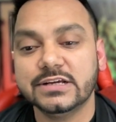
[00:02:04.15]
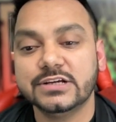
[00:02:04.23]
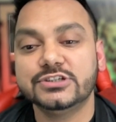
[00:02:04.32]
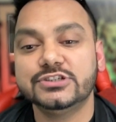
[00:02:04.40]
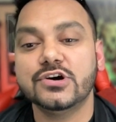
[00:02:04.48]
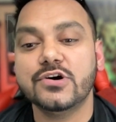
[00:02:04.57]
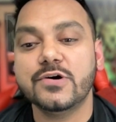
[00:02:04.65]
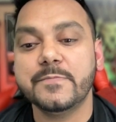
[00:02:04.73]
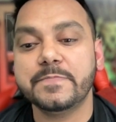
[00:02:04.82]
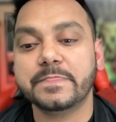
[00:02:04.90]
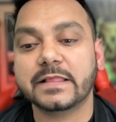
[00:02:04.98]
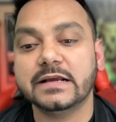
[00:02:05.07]
So
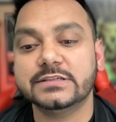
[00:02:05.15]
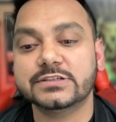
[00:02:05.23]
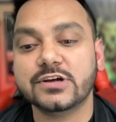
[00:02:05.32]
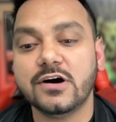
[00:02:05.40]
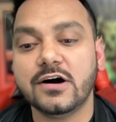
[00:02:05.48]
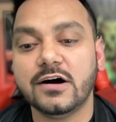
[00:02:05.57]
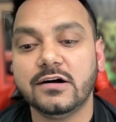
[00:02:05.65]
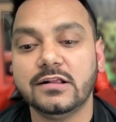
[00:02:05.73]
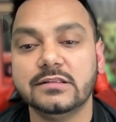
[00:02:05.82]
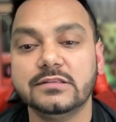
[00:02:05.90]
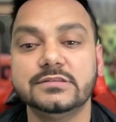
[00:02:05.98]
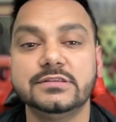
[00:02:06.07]
it's
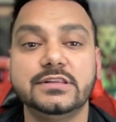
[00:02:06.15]
called